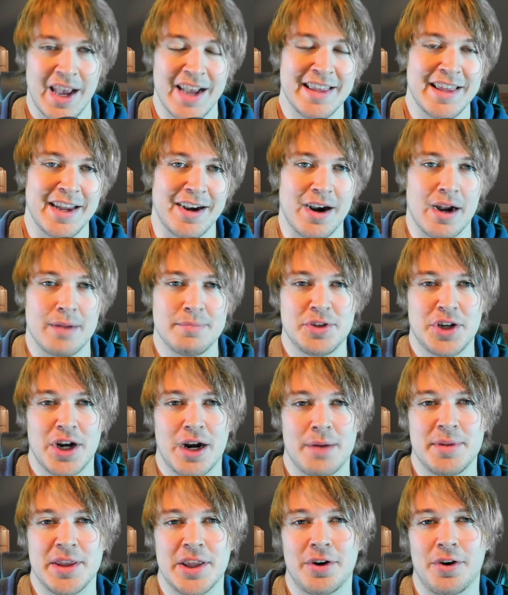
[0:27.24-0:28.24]
Hey there, I'm
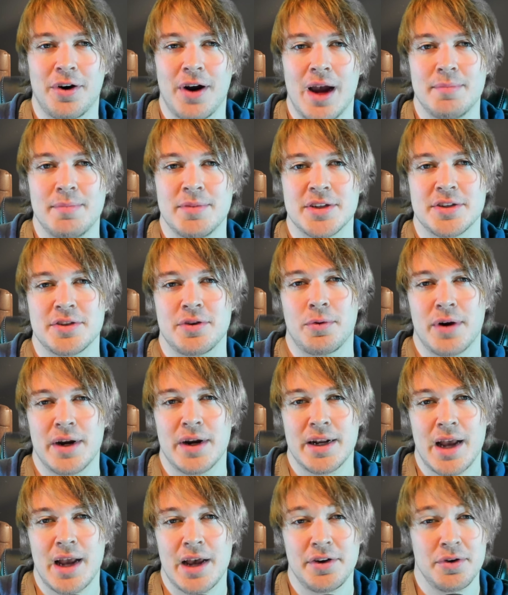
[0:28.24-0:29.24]
Jeremy the Crime
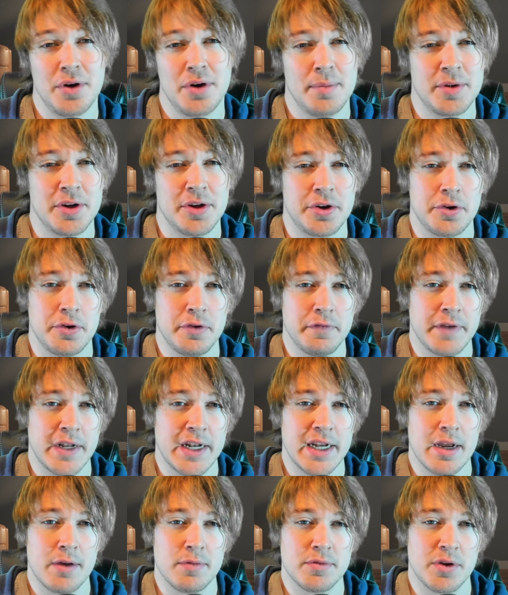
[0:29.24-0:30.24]
Historian. I do up to two
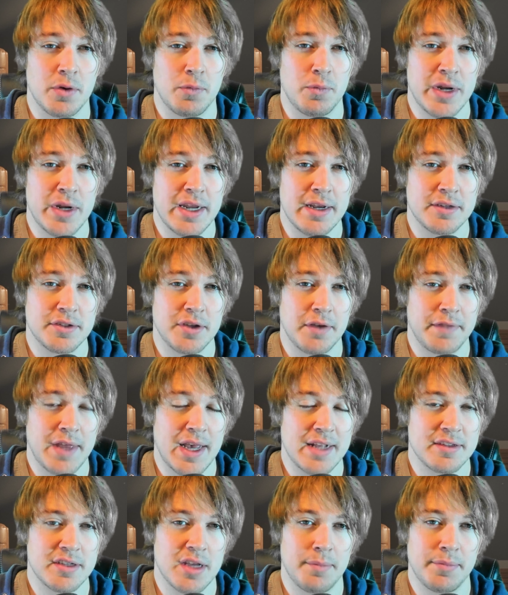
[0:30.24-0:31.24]
videos a week, so if
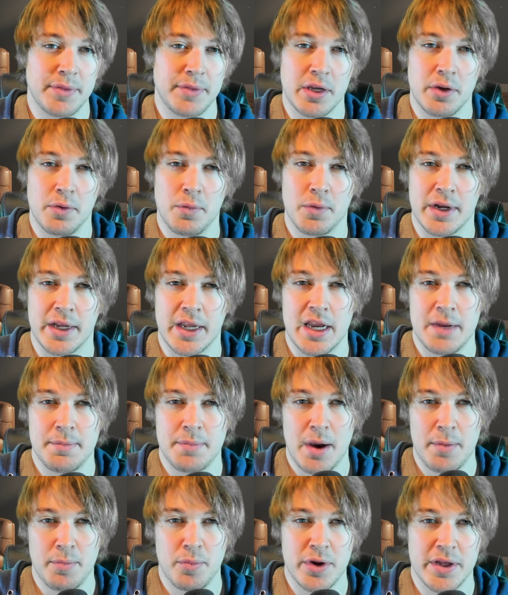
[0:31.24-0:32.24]
that's something you want to keep
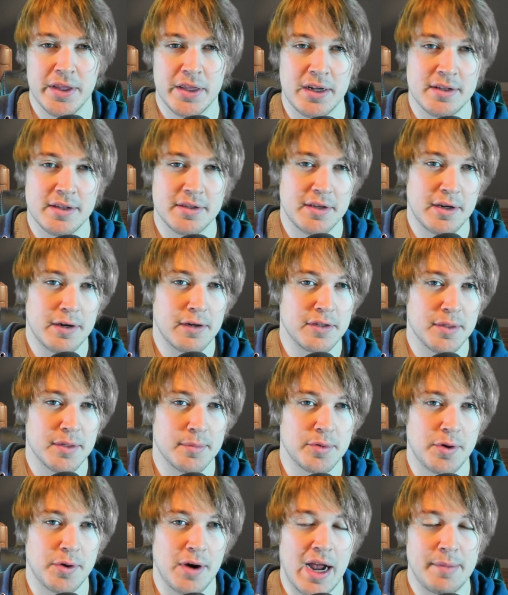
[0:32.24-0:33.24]
up with, consider
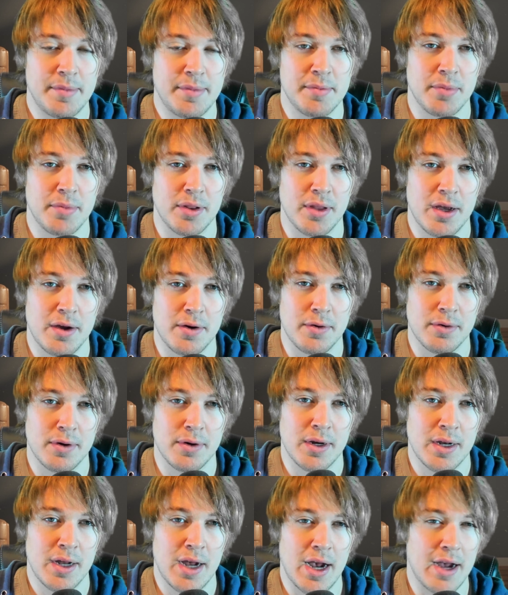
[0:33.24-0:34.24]
subscribing below.
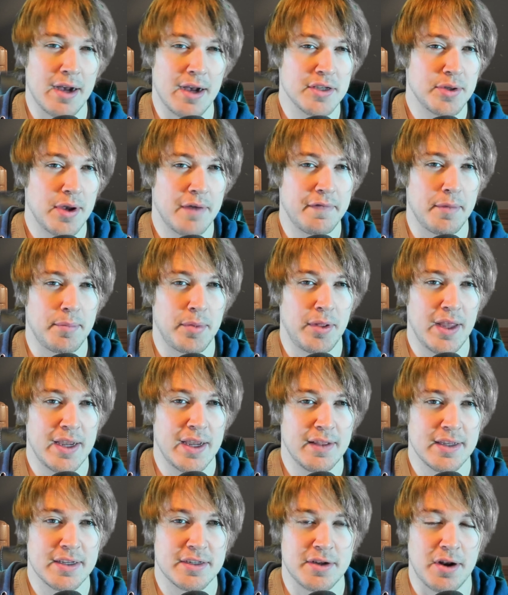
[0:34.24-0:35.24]
I also have a
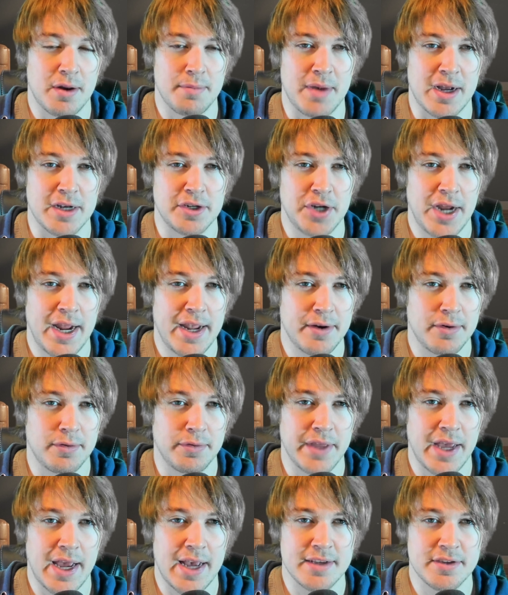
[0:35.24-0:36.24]
playlist on my channel
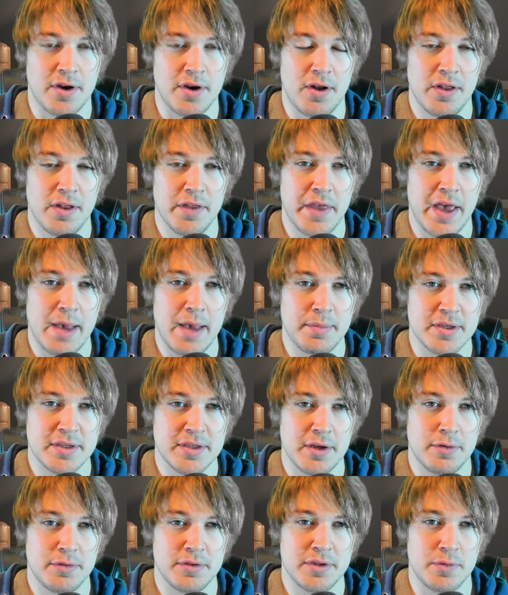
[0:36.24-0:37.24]
that has all the
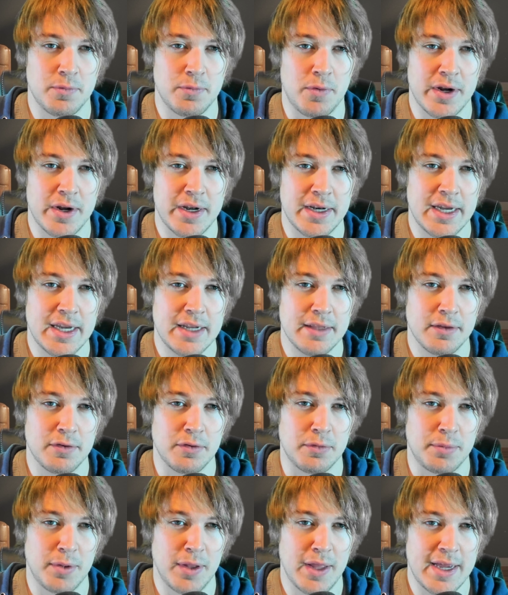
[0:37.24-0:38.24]
episodes in one neat
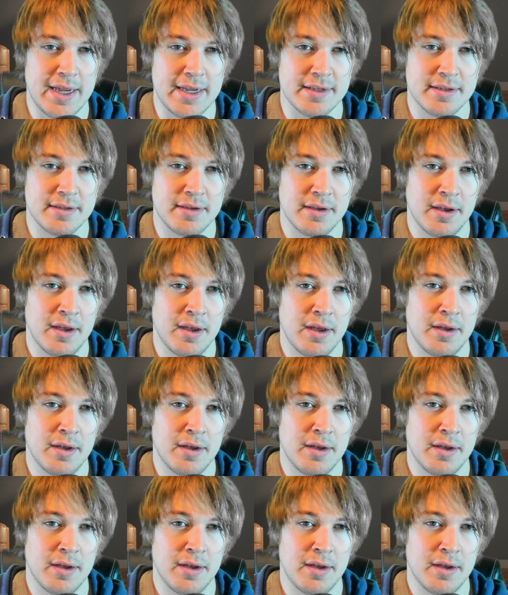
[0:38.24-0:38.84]
little place.